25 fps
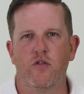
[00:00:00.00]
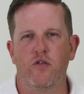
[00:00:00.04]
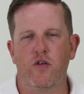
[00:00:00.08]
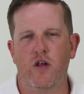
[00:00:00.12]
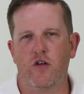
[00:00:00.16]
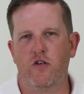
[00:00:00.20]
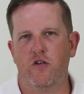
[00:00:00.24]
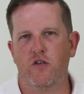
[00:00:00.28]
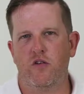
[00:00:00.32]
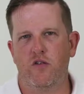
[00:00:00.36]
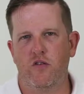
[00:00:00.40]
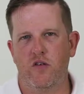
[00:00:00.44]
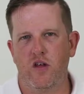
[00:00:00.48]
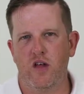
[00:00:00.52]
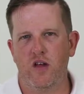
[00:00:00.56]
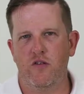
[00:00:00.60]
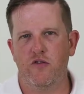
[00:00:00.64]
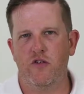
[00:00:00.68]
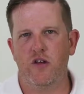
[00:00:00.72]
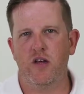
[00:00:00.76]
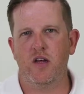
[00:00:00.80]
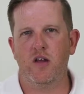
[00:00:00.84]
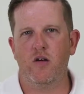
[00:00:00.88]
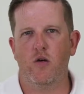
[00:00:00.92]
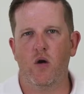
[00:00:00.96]
such as
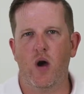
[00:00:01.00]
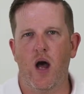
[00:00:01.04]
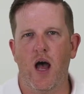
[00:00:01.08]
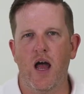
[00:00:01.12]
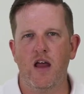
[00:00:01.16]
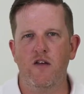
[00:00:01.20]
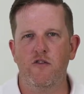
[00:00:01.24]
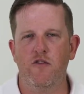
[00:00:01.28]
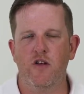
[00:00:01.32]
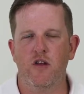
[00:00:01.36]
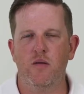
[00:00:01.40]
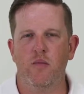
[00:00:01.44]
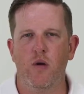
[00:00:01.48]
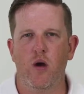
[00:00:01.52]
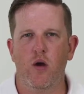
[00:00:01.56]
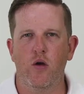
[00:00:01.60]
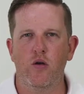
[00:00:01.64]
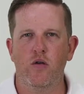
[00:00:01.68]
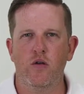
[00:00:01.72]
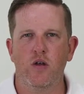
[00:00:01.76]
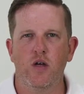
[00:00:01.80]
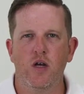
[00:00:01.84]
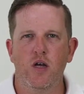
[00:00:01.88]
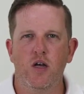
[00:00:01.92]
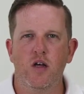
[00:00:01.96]
TV or AV
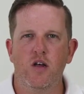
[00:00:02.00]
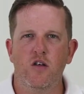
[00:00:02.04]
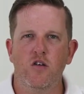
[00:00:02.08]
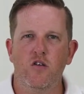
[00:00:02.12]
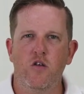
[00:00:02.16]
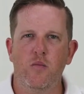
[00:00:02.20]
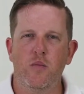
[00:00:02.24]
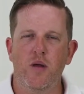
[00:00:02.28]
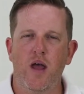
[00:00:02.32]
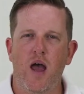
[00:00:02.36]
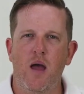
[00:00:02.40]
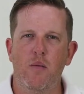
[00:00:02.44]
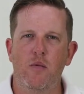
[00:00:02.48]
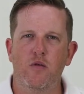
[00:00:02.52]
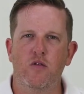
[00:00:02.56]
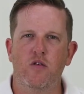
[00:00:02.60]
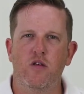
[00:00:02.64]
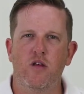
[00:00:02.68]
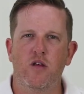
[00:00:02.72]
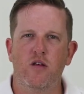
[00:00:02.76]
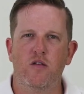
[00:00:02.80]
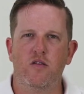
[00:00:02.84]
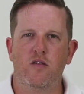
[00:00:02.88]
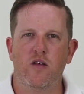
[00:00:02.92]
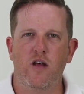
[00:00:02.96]
mode, to be able
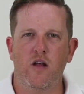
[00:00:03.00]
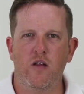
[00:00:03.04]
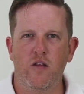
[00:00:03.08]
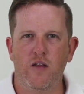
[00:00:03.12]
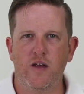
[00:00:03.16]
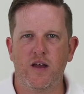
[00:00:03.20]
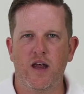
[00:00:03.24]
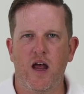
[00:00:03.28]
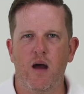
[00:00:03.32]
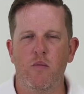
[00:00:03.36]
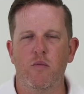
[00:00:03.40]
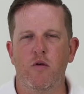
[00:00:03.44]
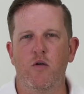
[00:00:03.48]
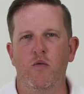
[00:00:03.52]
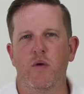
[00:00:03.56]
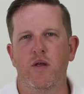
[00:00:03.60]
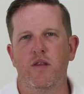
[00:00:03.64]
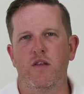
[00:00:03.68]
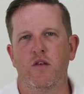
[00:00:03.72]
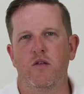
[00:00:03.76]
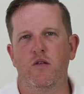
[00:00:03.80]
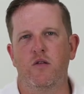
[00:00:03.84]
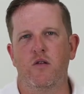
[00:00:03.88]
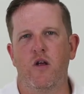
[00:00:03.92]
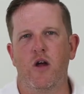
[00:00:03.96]
to tell the camera
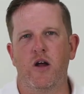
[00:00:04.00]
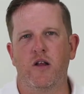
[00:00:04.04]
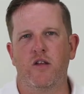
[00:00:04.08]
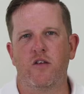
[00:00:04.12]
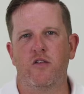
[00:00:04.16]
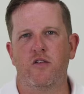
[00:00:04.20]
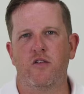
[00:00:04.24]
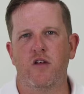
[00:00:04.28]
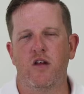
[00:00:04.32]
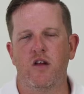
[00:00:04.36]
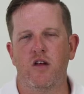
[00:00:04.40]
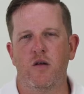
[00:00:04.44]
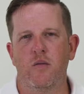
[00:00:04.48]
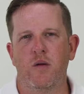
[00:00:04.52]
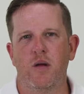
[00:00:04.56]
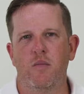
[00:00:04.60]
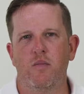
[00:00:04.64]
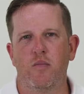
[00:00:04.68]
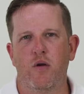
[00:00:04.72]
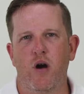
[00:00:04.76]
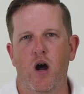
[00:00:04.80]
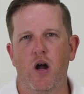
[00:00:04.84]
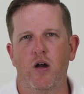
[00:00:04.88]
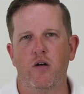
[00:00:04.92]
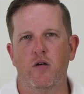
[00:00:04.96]
whether you'd like the scene to be
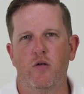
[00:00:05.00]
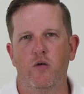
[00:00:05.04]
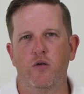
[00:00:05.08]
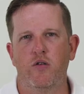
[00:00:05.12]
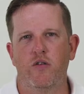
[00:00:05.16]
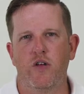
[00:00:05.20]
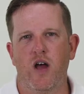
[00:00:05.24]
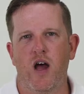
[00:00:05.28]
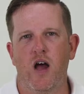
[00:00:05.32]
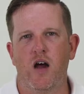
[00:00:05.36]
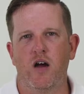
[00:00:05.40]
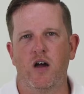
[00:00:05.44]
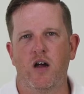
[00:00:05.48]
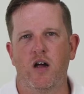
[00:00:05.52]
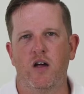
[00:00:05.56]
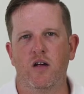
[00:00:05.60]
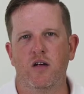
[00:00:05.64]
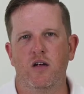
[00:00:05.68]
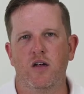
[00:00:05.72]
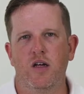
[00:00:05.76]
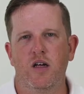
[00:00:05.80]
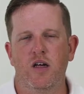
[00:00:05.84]
brighter or darker.